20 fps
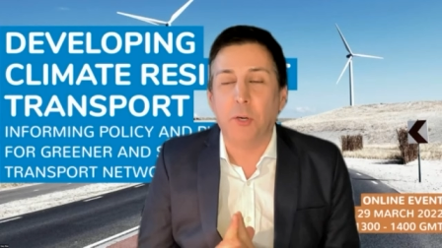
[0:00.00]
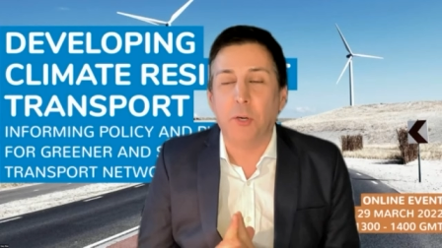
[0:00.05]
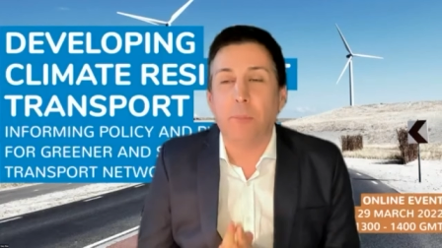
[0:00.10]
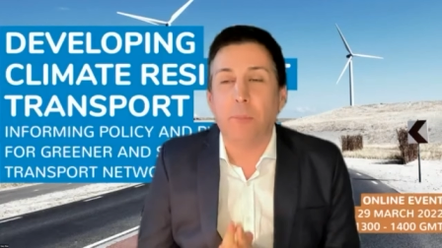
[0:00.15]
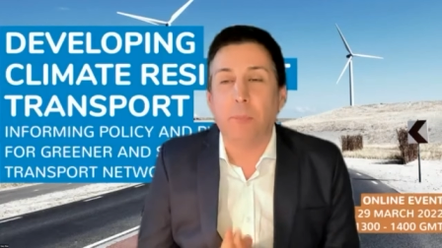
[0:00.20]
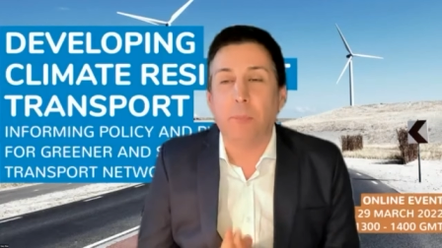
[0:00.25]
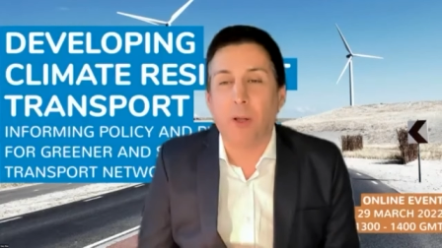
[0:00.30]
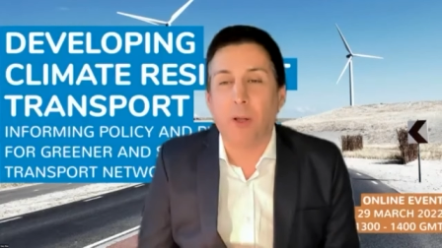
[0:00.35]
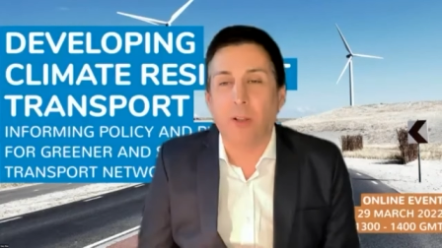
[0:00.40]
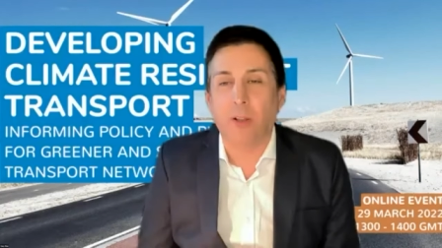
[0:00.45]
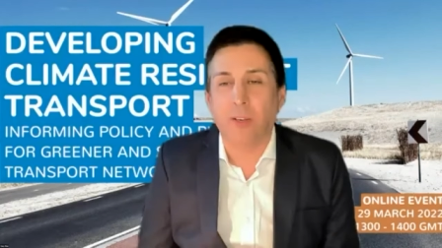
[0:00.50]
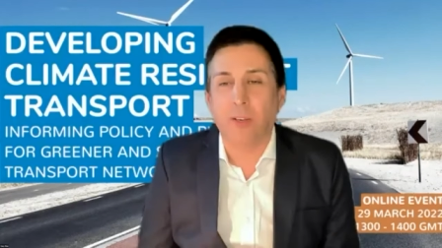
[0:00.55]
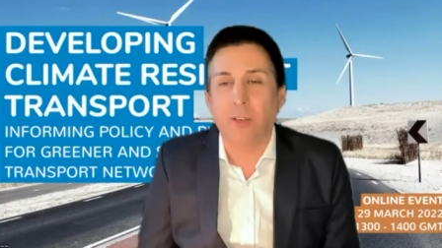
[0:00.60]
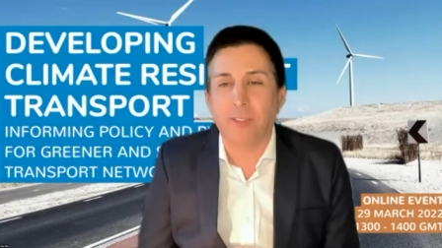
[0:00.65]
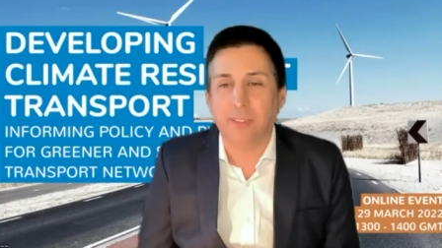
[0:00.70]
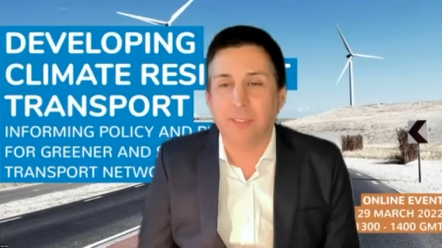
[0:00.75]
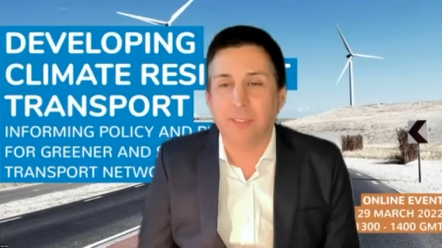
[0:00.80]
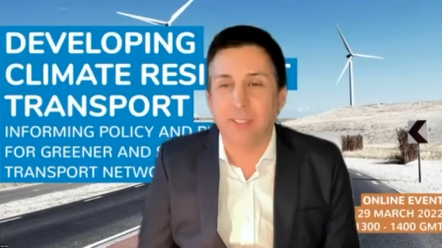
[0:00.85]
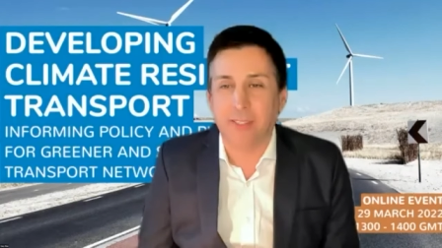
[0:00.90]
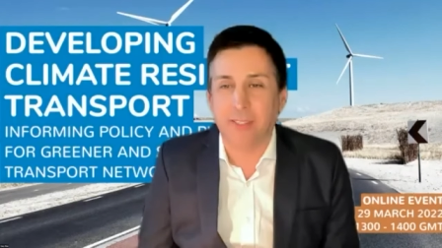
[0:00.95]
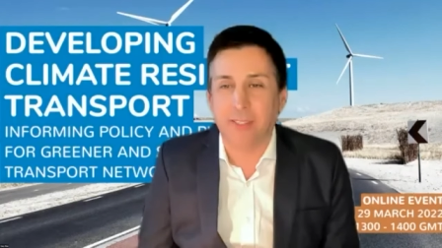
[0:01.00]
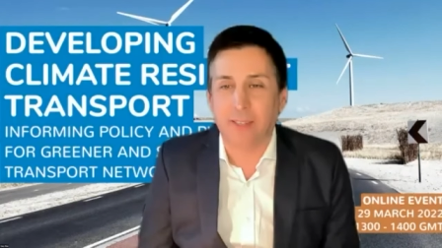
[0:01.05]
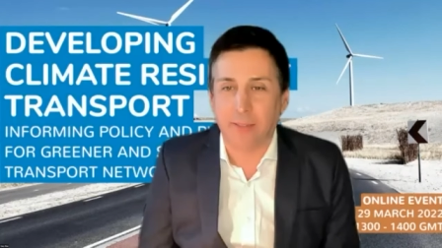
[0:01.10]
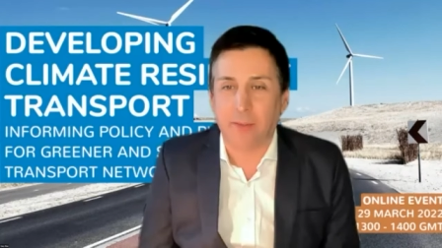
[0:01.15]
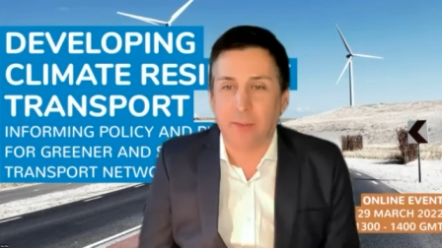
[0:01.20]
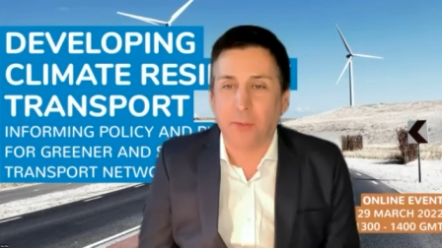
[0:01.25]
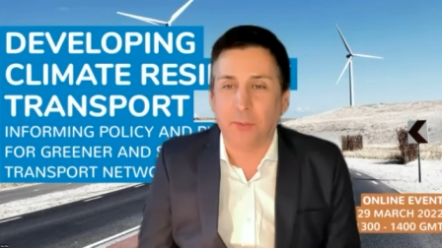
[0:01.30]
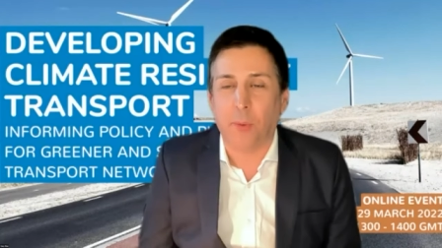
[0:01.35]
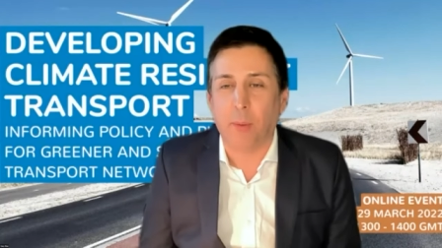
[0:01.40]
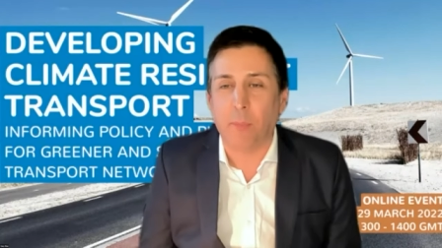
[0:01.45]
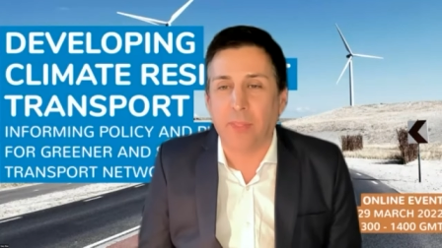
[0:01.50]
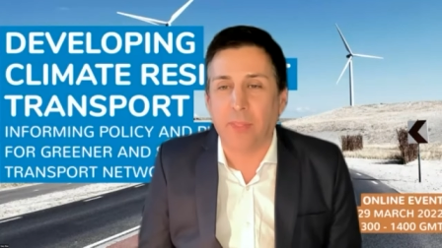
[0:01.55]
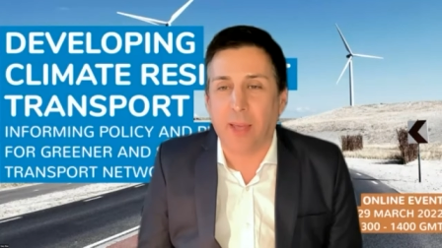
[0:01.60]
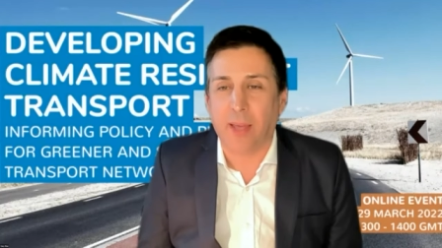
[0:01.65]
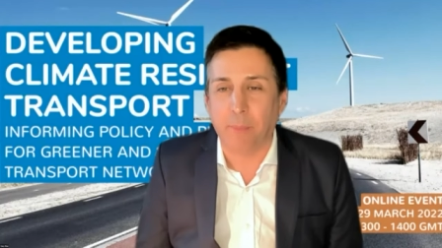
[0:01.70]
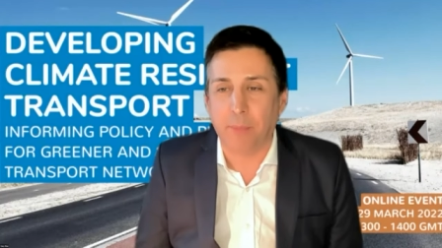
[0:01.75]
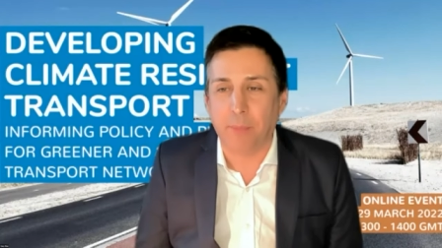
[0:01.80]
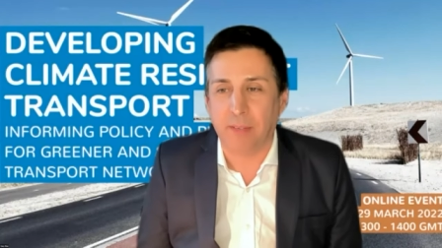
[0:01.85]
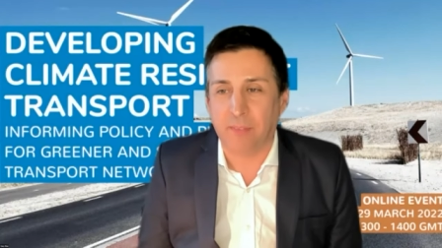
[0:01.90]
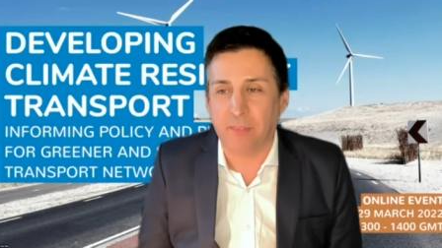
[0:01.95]
your policy guide also, when will
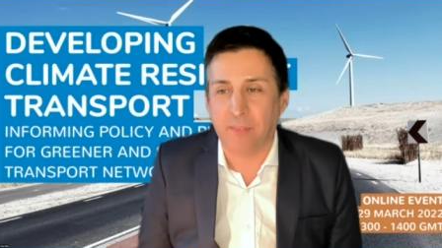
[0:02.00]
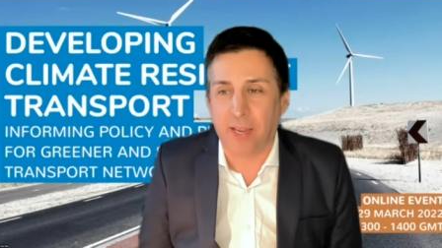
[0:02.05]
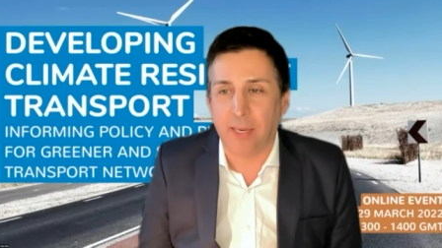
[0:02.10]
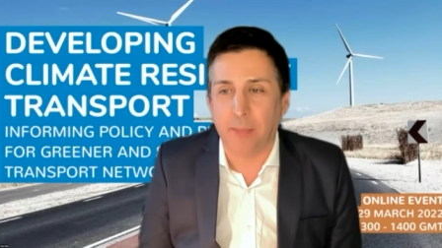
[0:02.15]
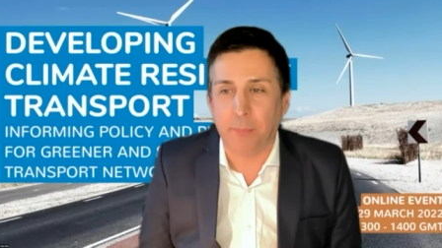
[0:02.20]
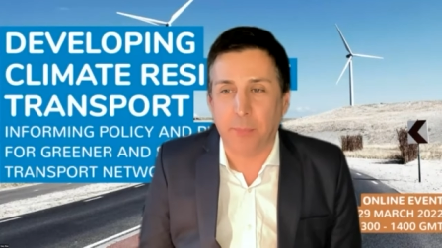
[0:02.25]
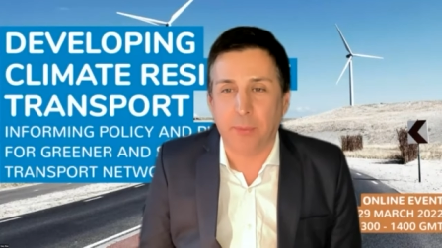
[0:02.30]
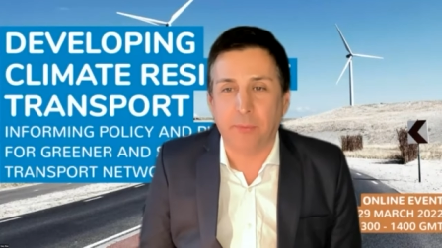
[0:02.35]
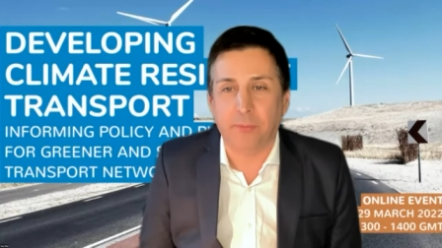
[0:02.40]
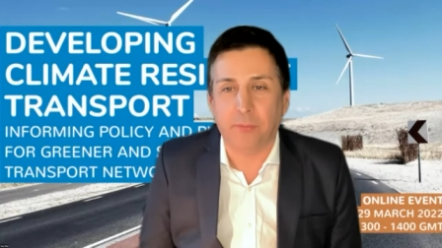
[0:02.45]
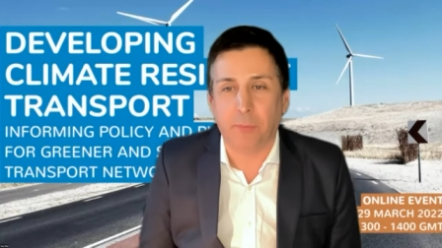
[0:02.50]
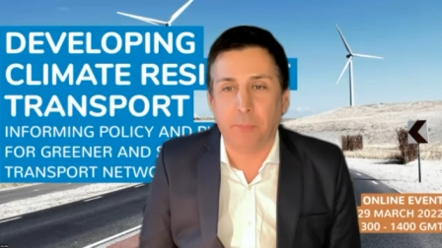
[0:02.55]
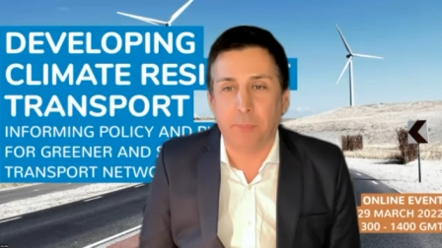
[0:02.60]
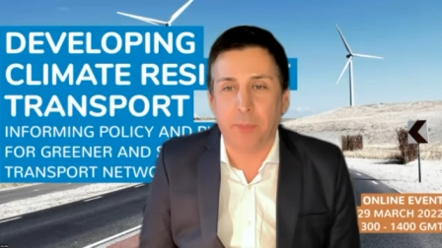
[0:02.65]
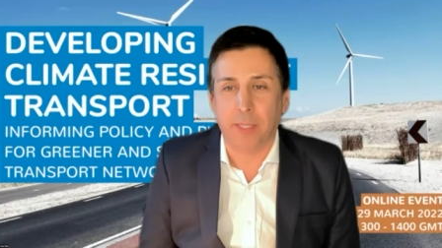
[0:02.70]
that be available for